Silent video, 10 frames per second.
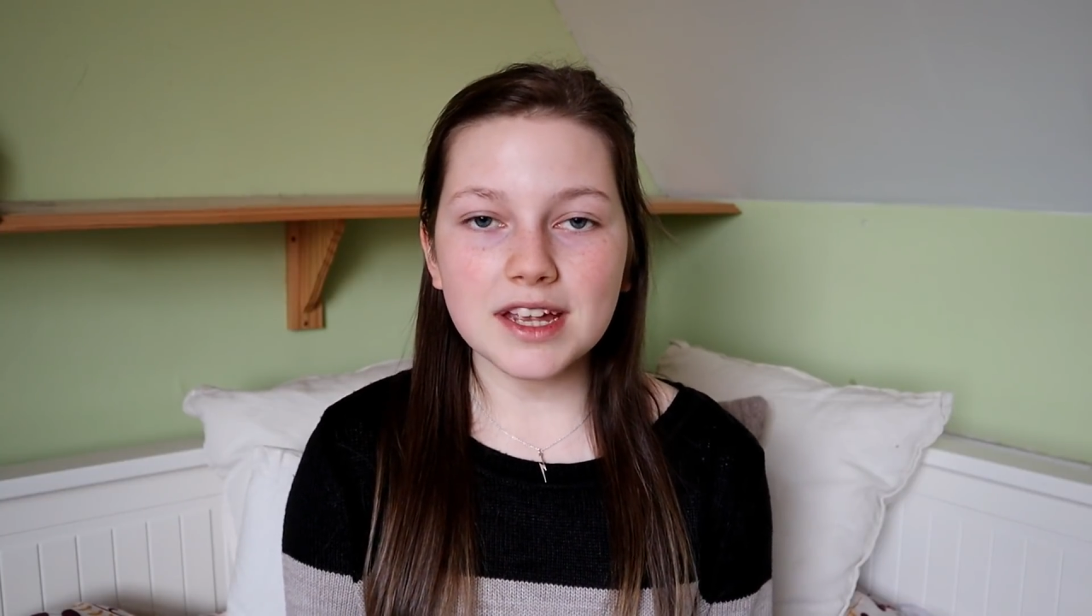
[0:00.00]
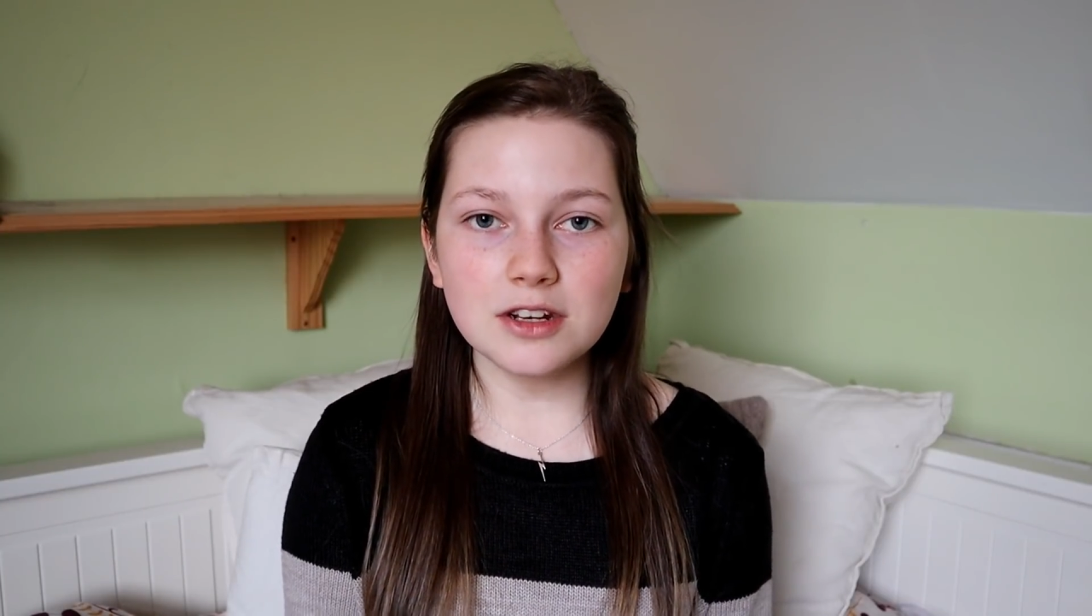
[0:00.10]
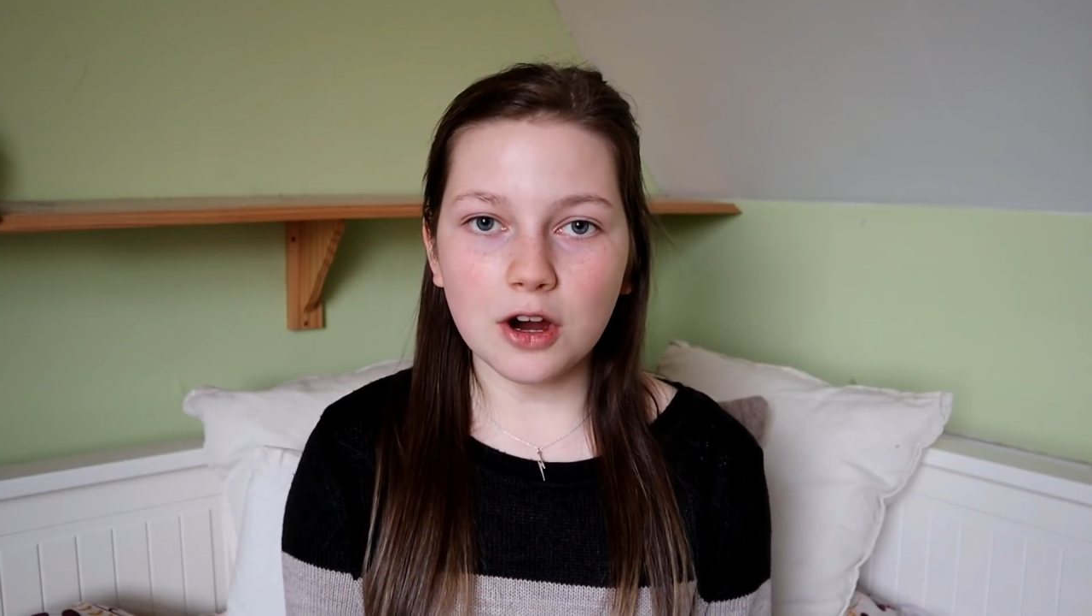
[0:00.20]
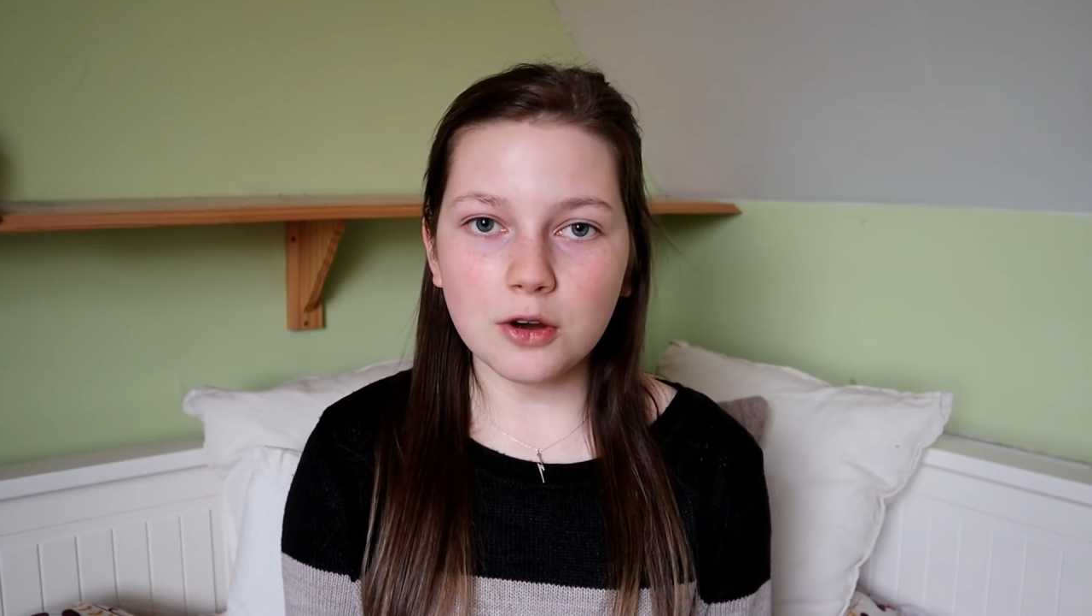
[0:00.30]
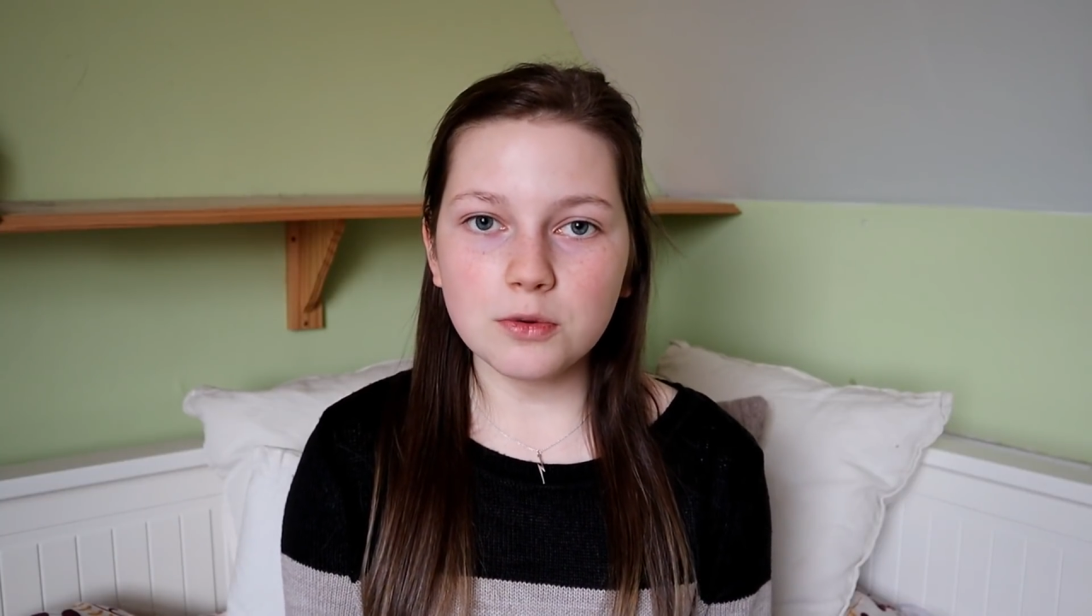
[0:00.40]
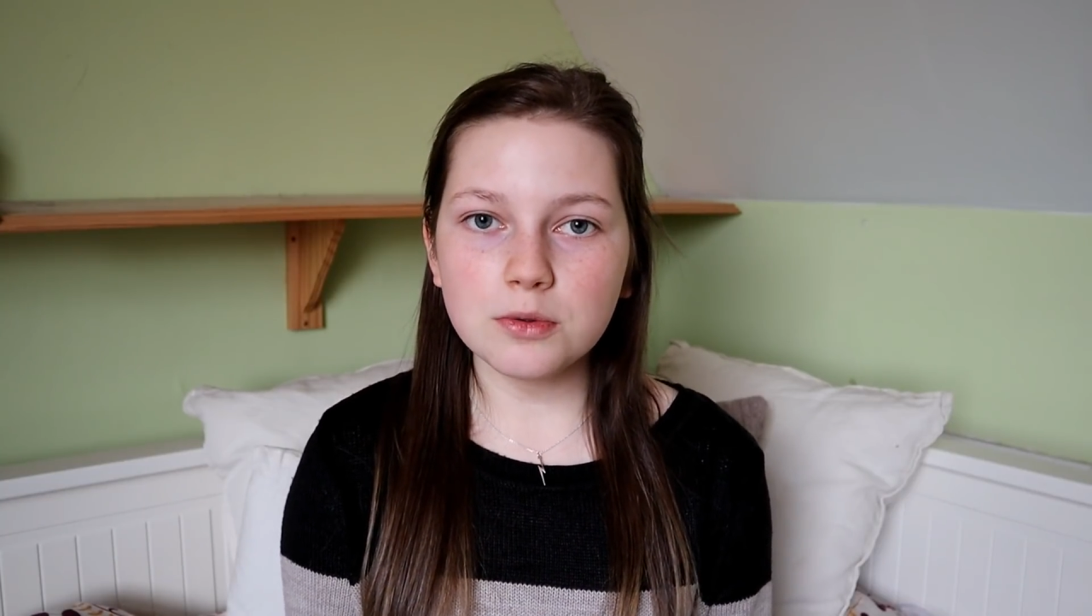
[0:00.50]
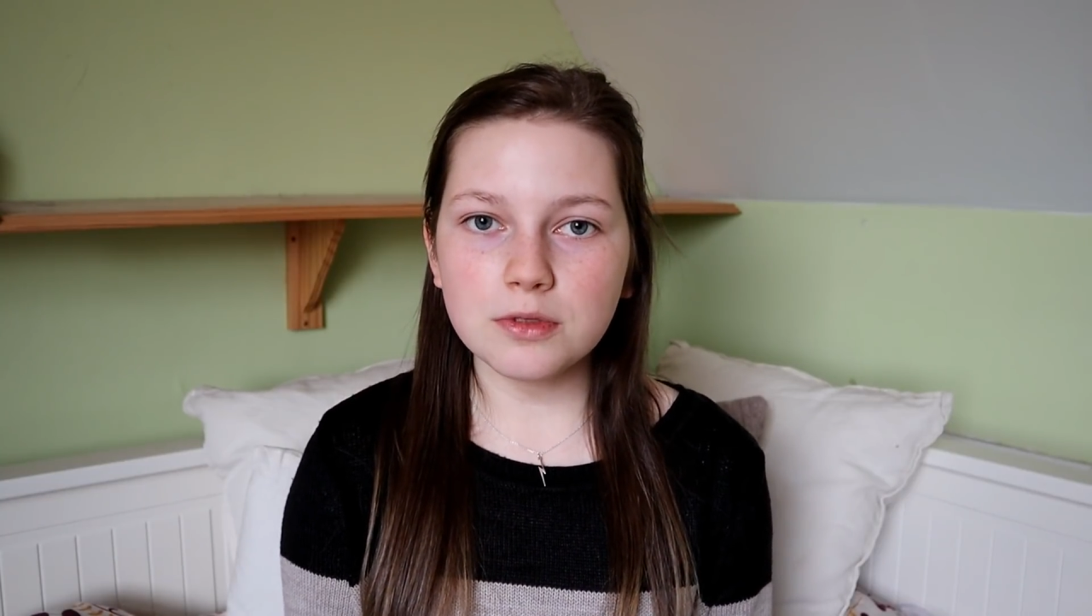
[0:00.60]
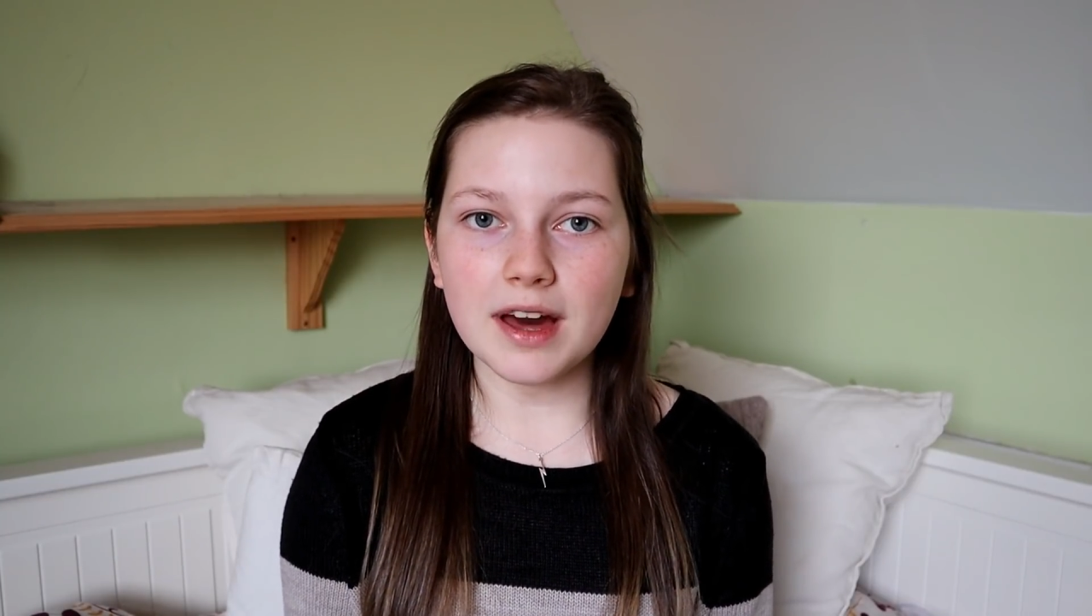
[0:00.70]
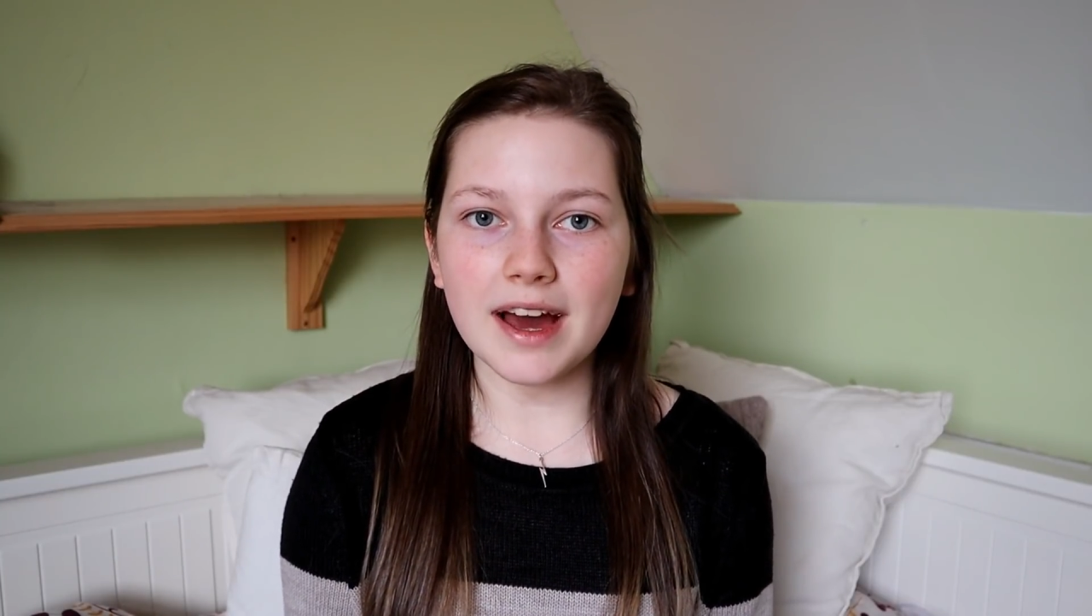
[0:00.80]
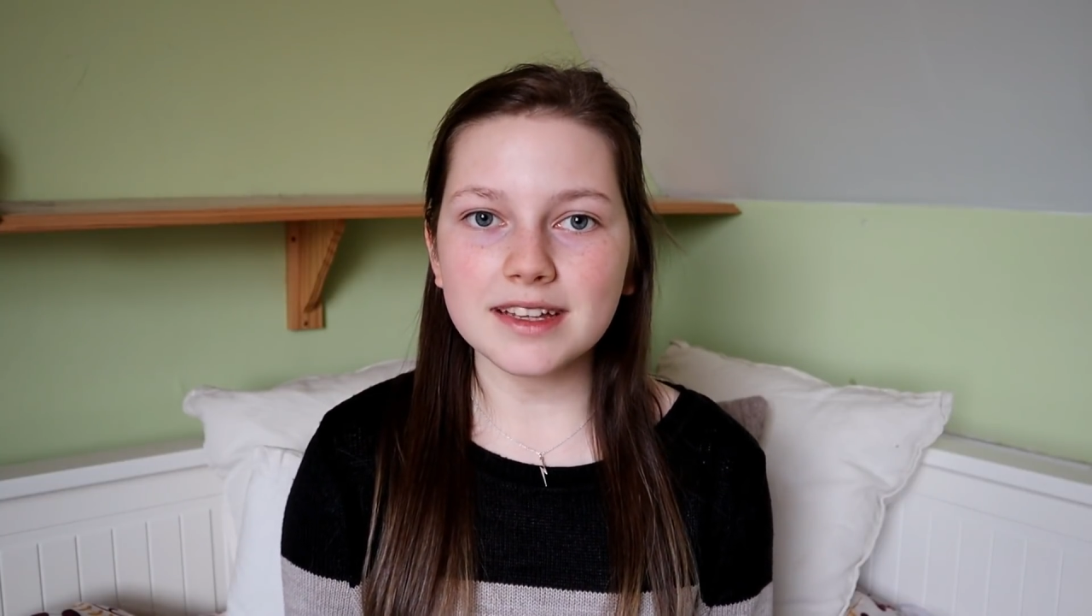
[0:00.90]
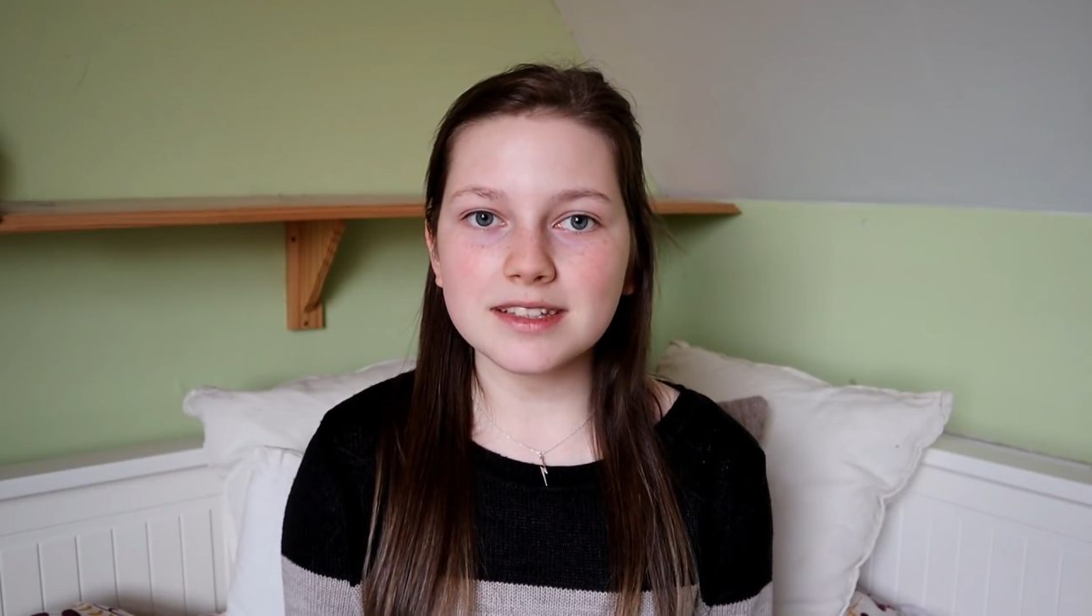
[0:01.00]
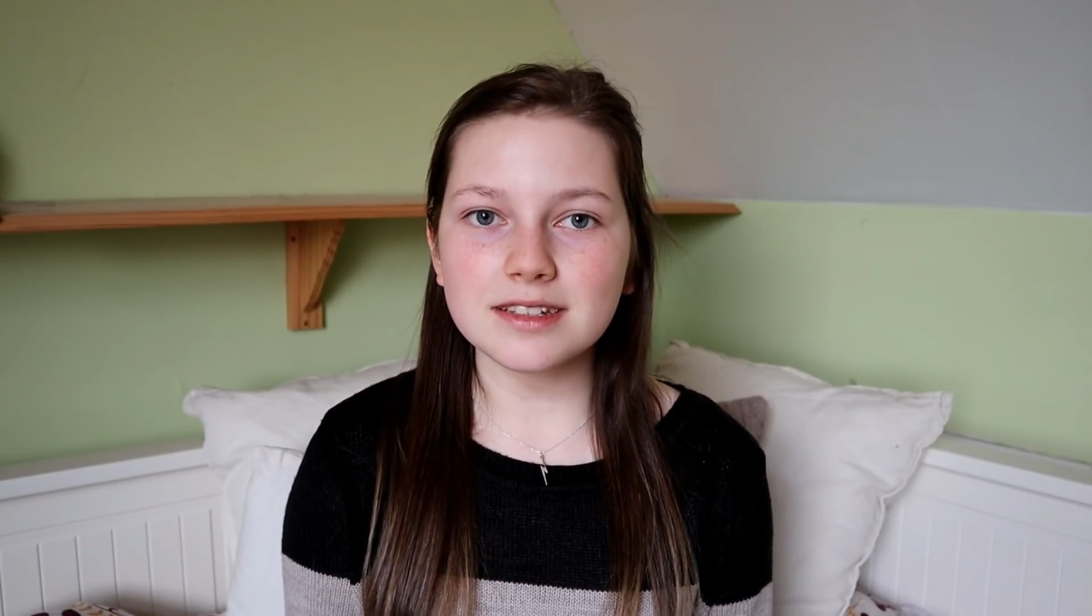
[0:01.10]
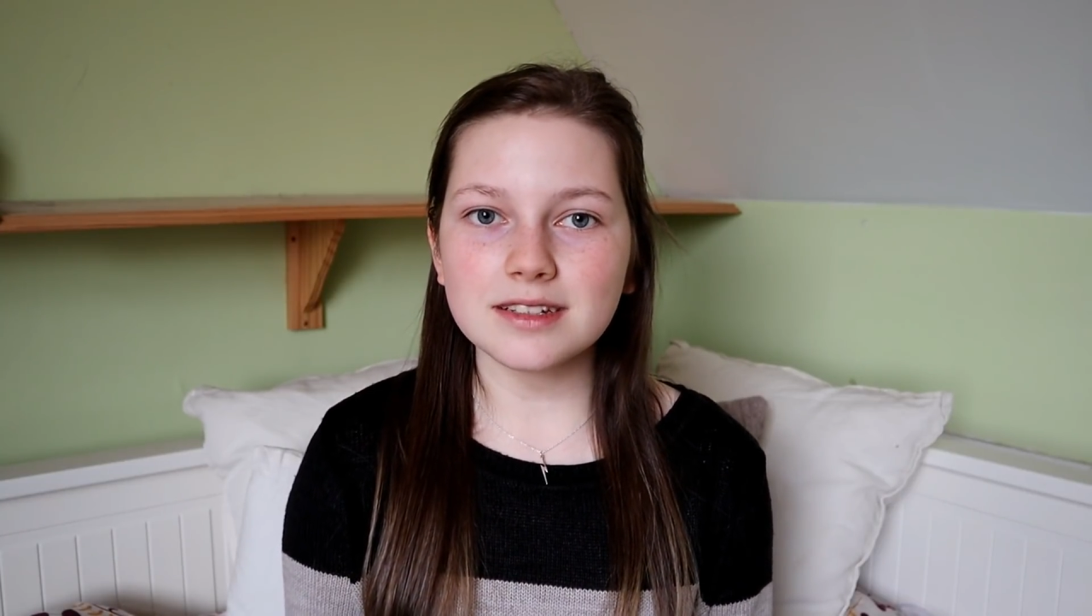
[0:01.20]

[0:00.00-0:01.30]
know that,